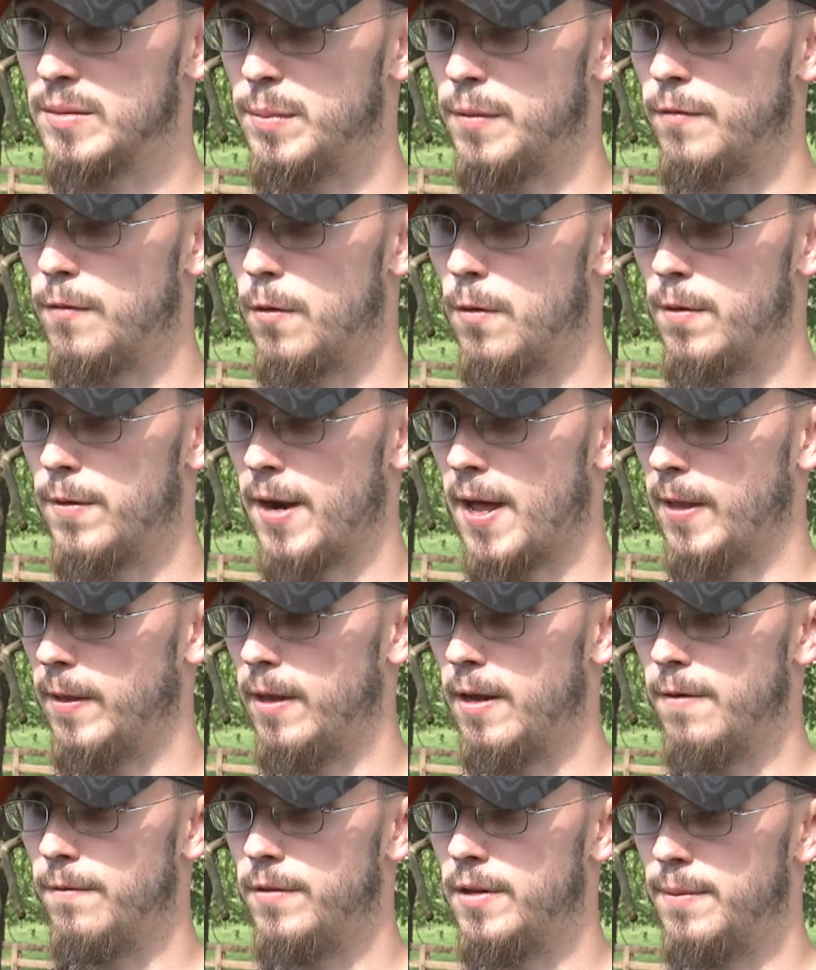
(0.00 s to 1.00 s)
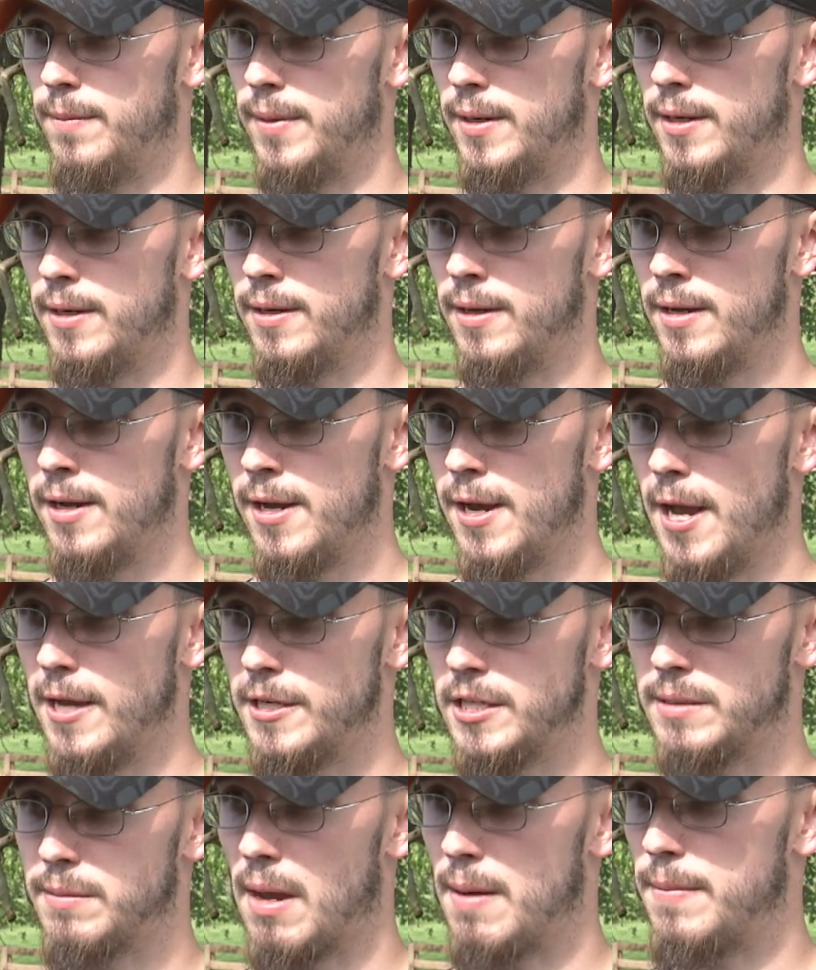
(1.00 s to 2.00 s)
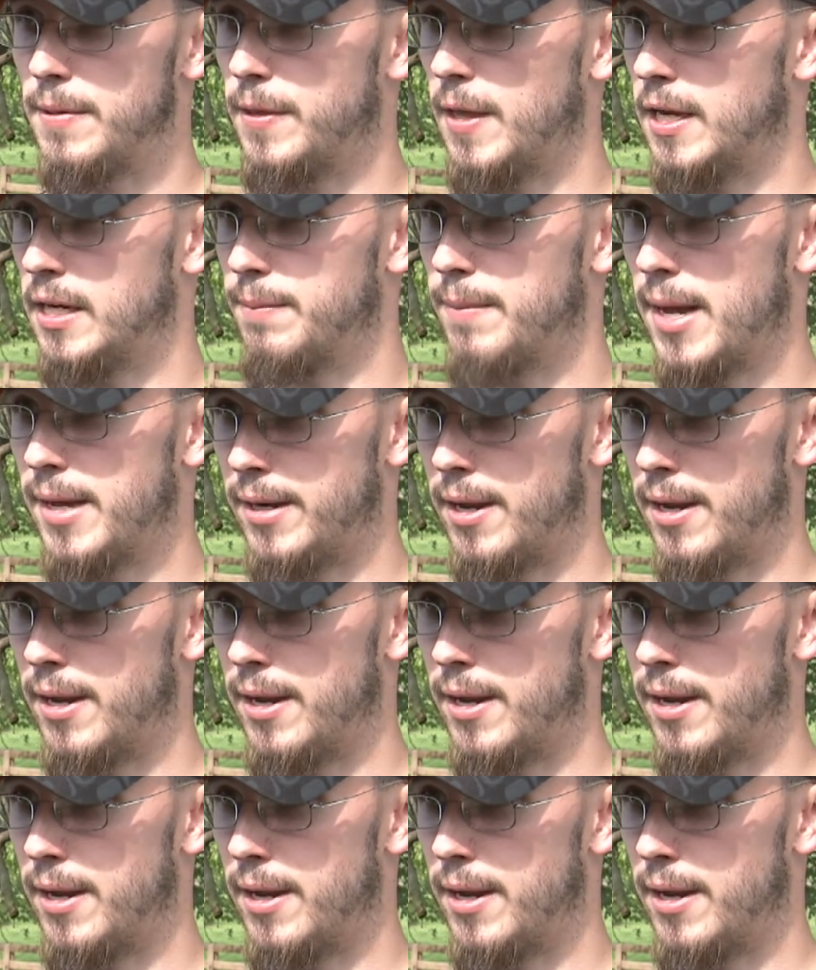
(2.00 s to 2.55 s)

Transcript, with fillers: before and I loved them, and it just made me think of my